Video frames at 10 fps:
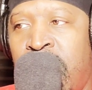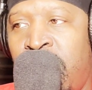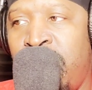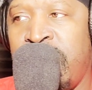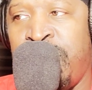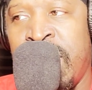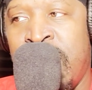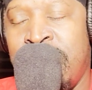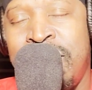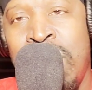
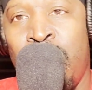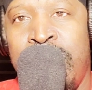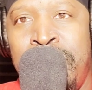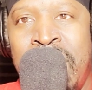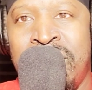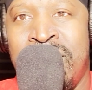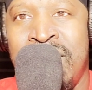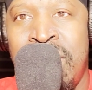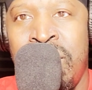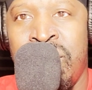OnlyFans, I'm saying, what about the
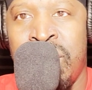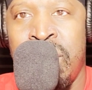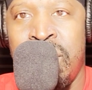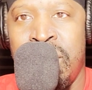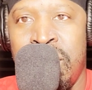children?